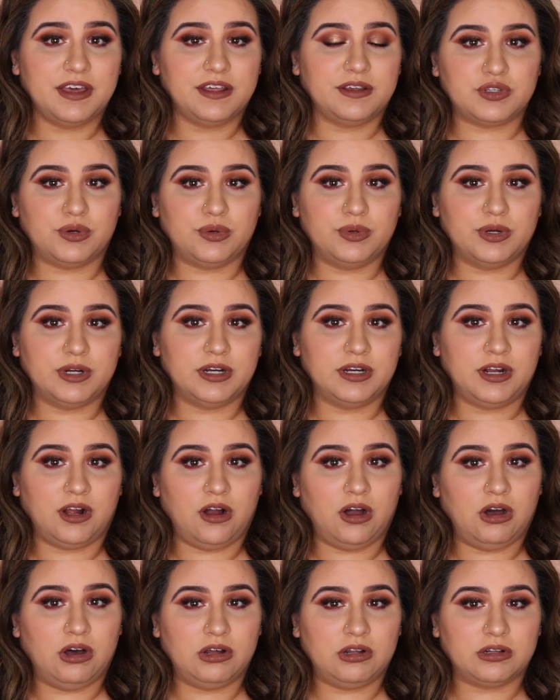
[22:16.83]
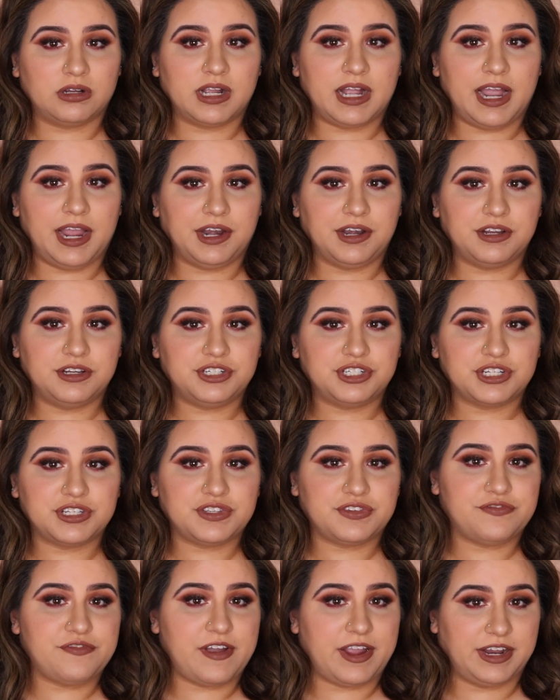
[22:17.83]
So we're all kind of
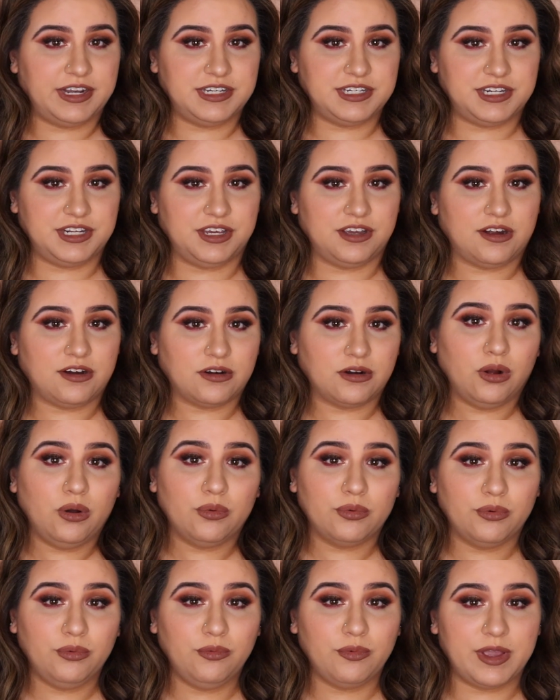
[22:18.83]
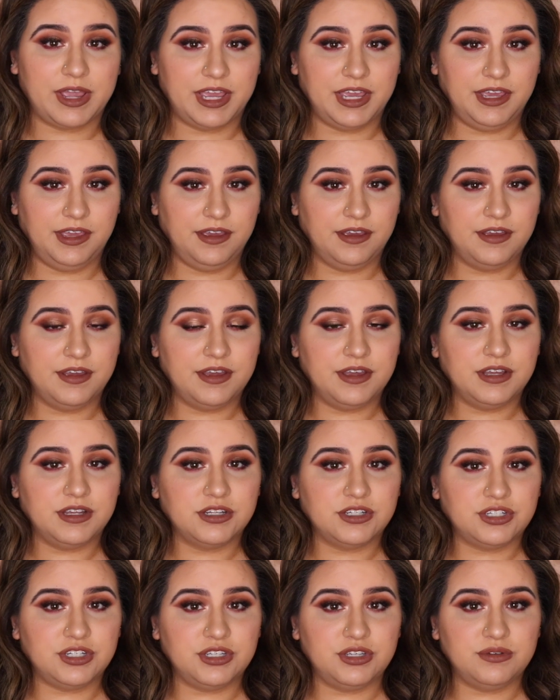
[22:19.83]
just finding our own way
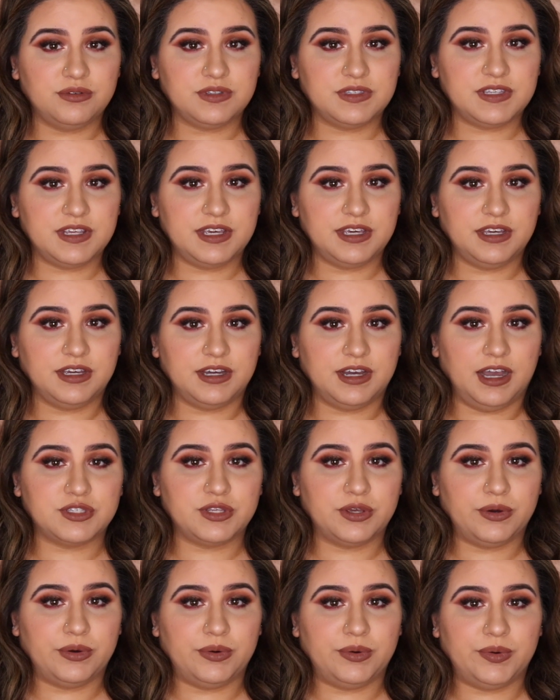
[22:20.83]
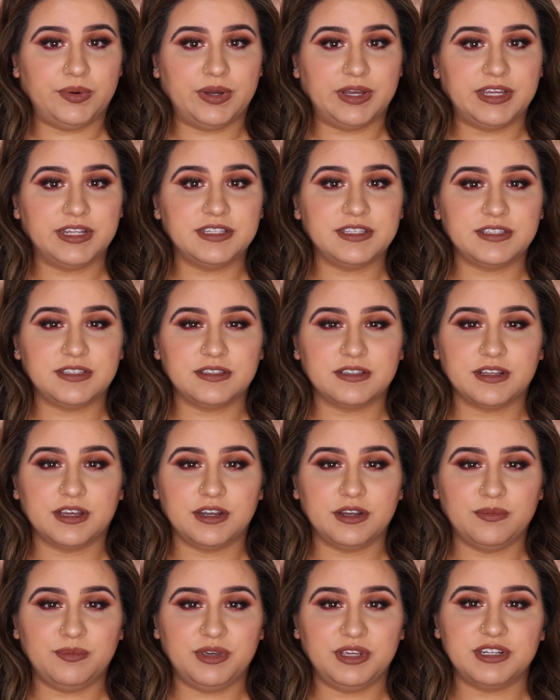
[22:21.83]
to use it. So it's
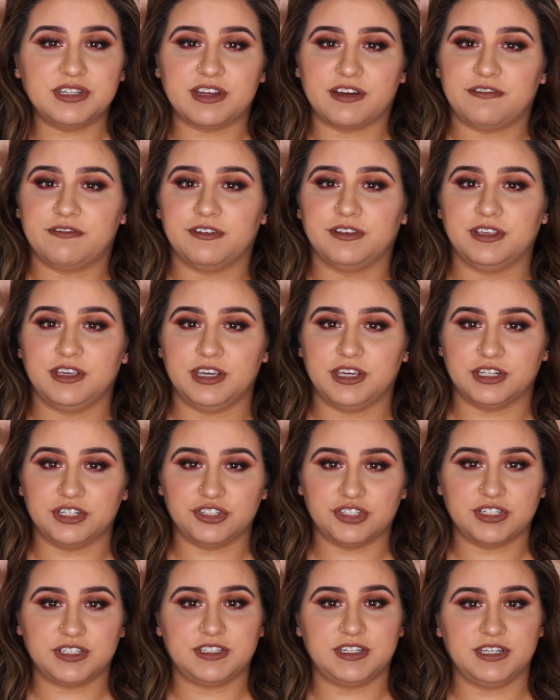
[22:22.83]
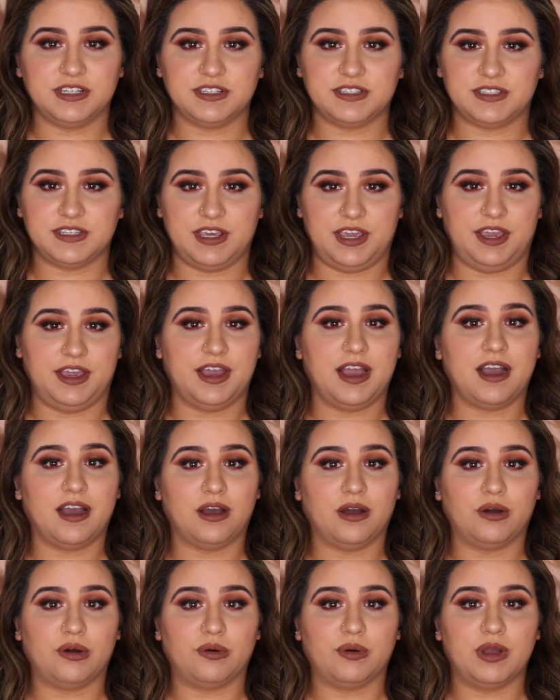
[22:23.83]
going to be definitely interesting seeing
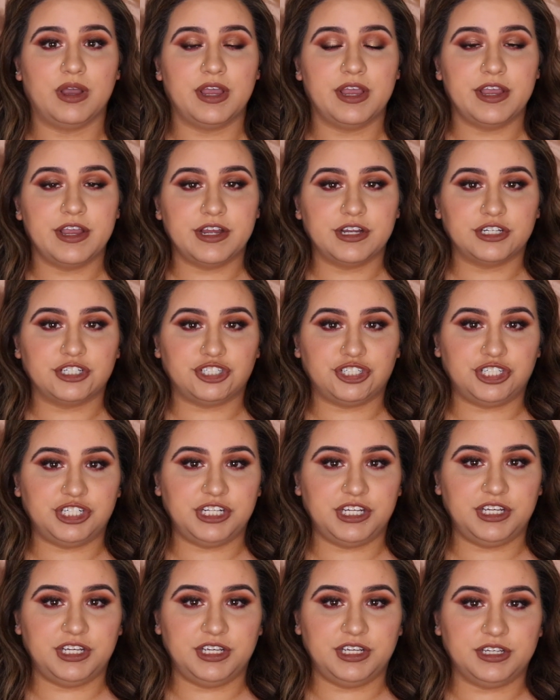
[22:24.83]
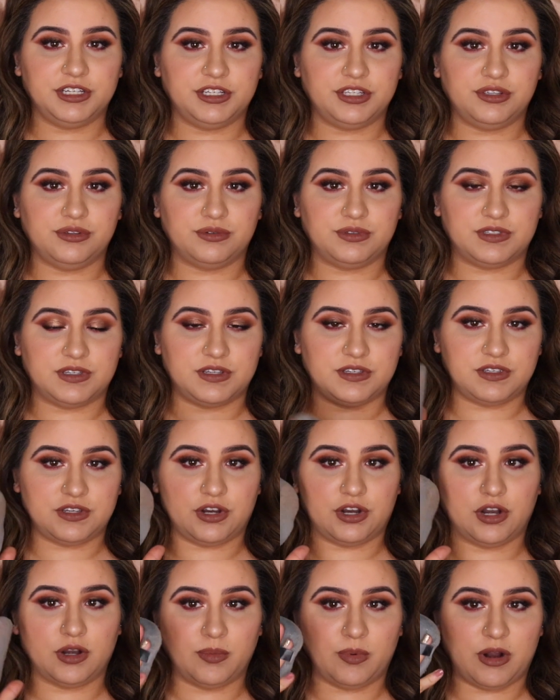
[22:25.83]
how she uses
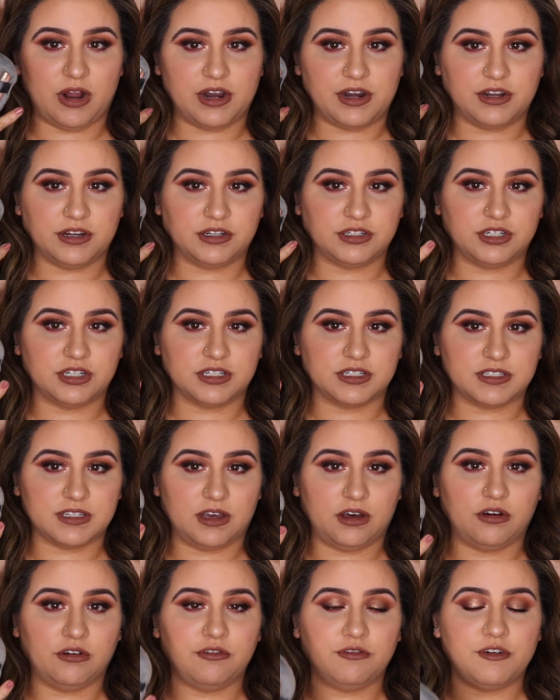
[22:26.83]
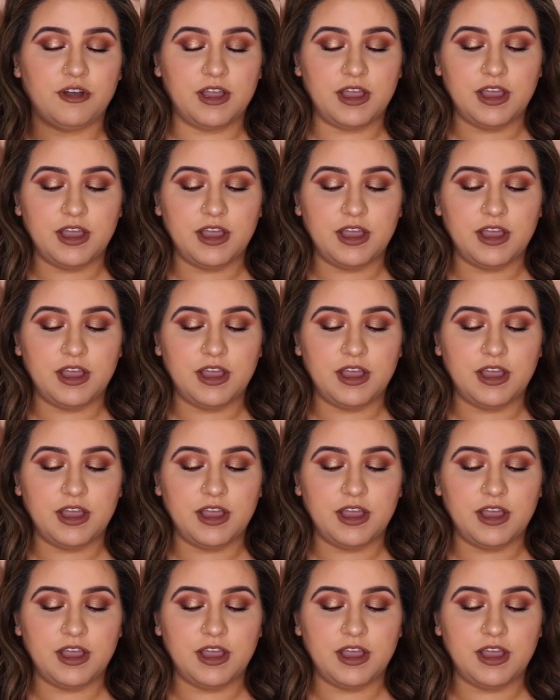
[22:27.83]
her product herself.